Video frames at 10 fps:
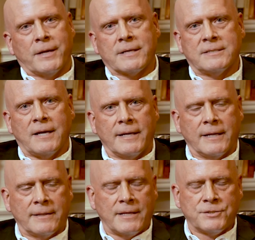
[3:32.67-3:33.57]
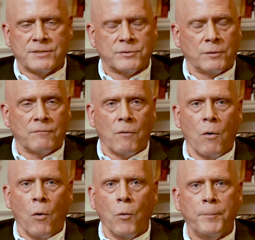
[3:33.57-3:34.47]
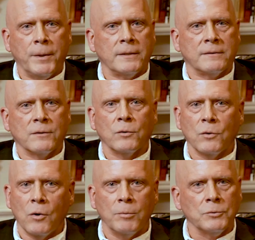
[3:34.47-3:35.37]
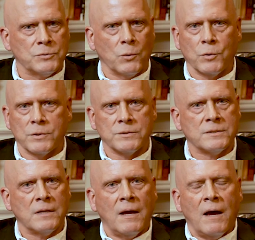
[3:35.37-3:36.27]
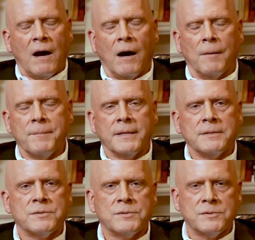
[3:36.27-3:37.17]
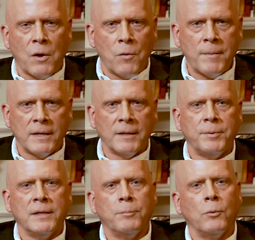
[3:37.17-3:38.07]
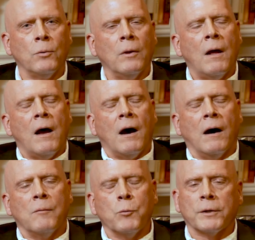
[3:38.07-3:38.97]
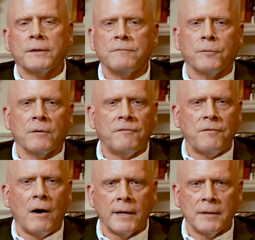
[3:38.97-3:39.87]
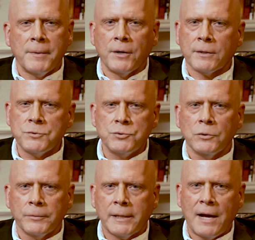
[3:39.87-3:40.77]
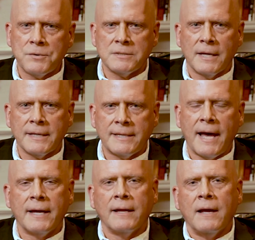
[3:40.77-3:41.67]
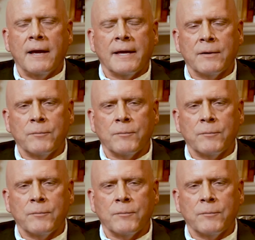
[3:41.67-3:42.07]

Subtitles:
exciting. That just sort of opened the global doors, meeting so many people, working for a fine American jewelry house like that. It